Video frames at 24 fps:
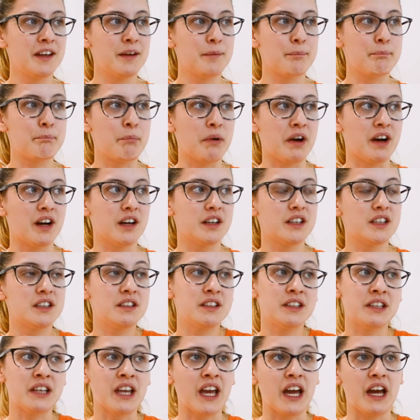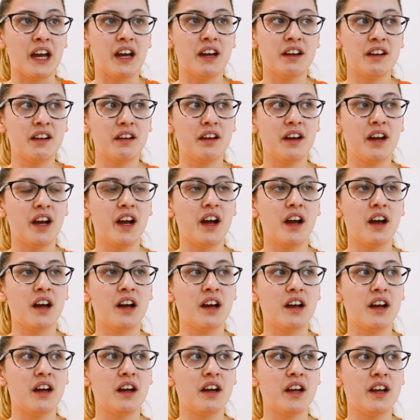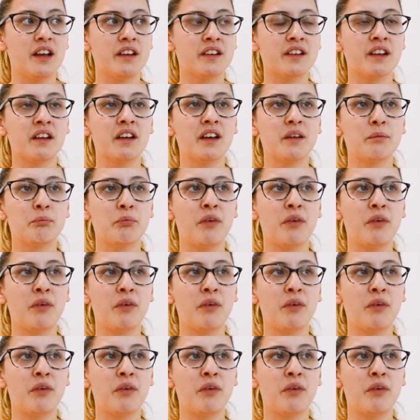But yeah, it's like